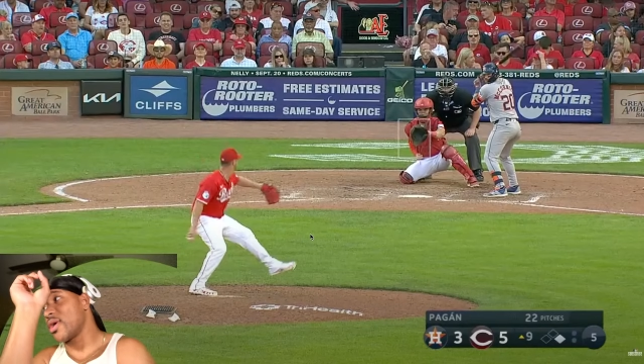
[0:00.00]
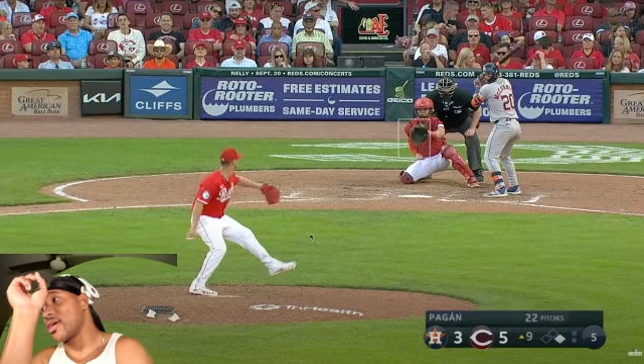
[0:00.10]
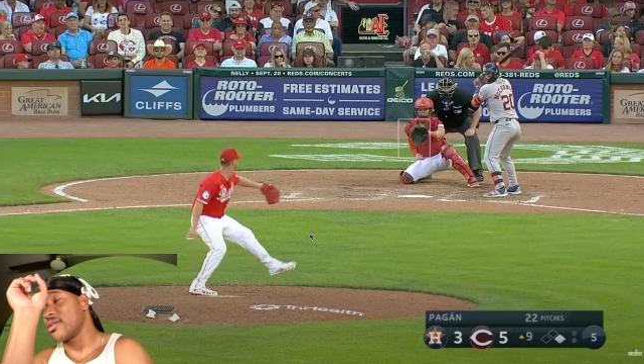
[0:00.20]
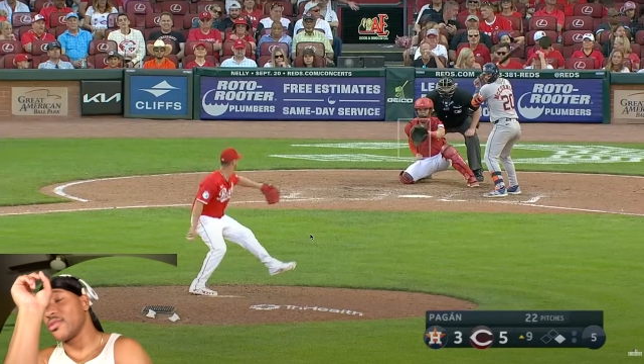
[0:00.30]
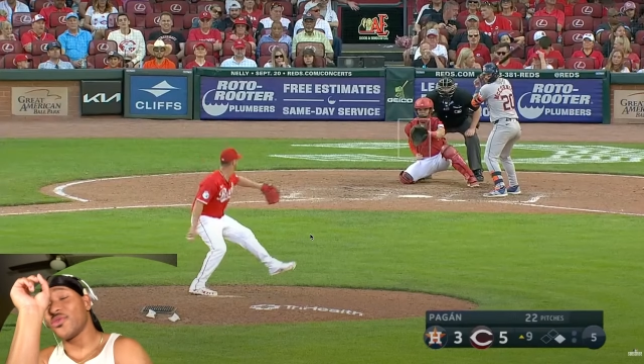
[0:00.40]

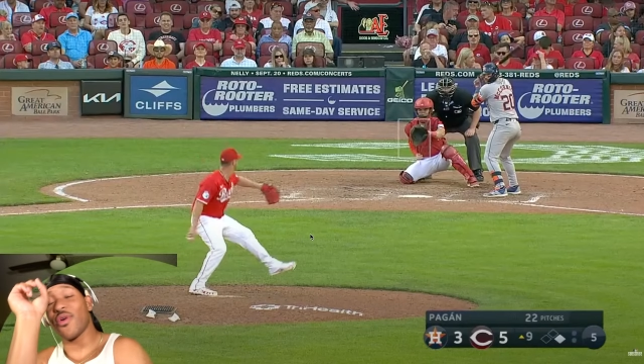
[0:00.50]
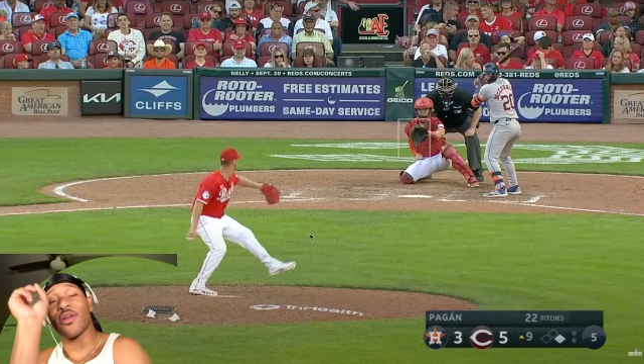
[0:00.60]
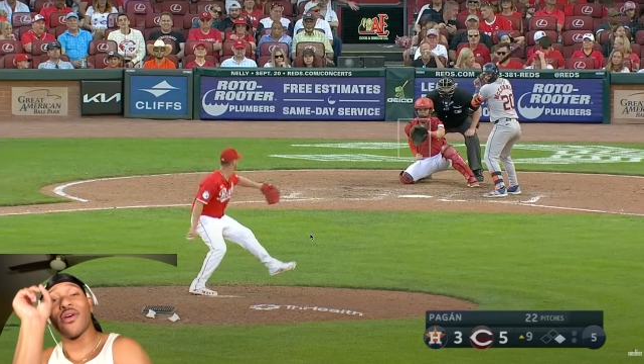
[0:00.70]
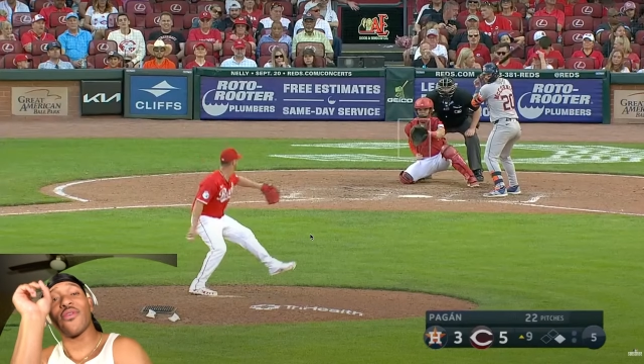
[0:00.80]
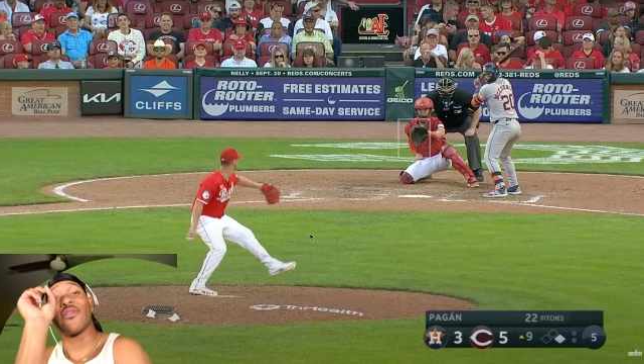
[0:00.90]
way. He's
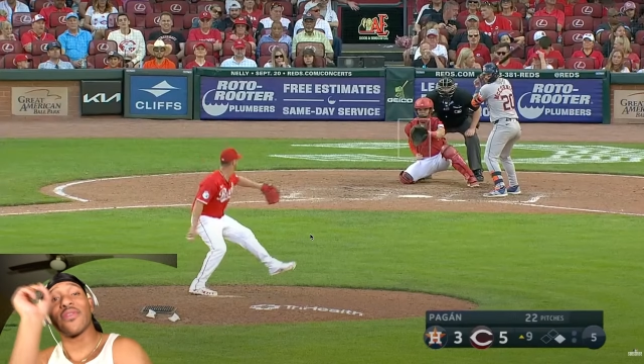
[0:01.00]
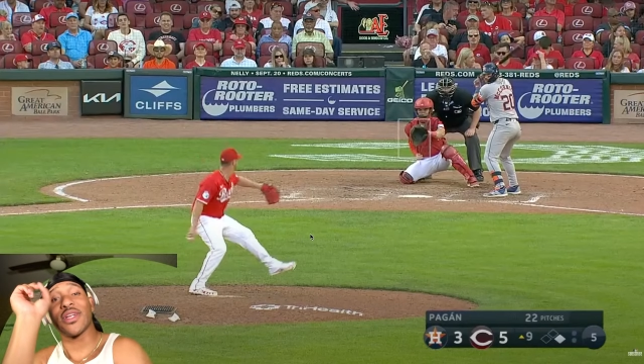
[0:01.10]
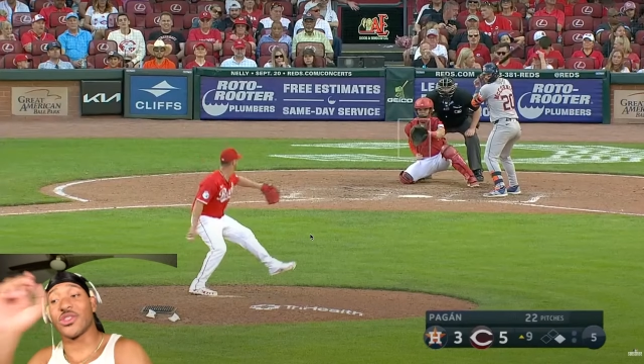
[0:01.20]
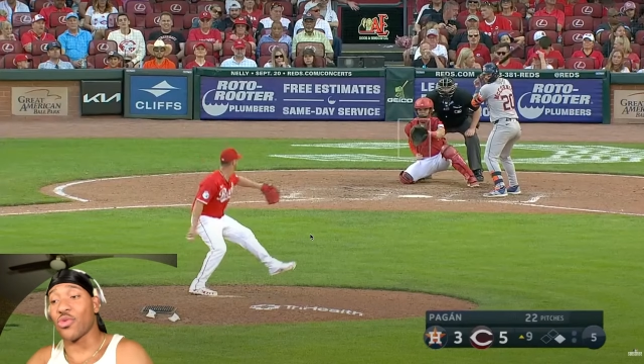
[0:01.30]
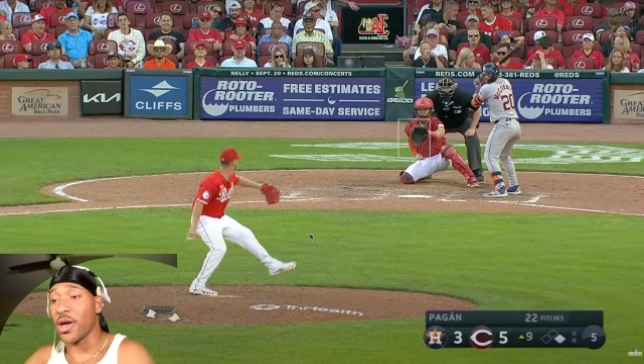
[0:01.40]
falling off over
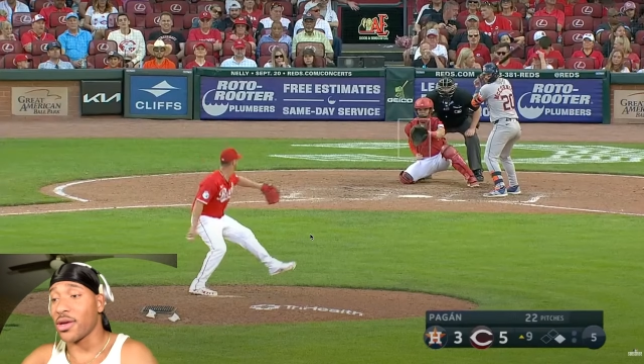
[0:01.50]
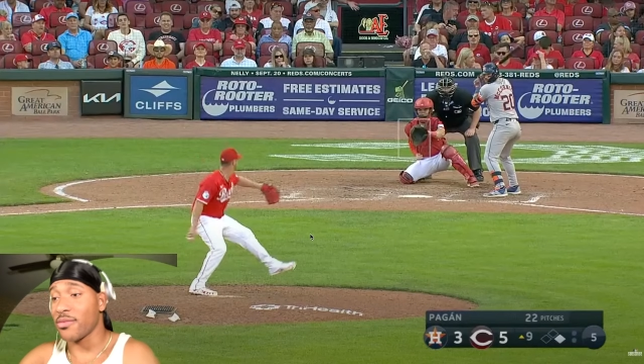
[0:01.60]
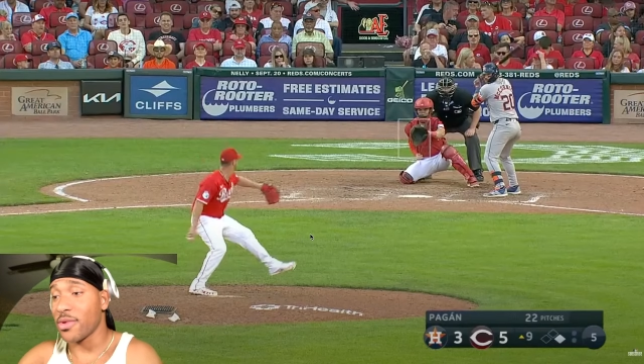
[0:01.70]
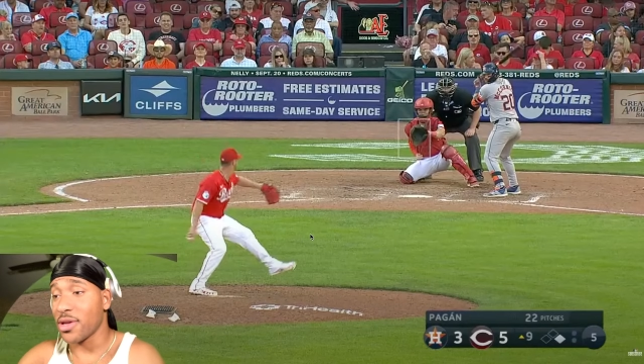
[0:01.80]
this way.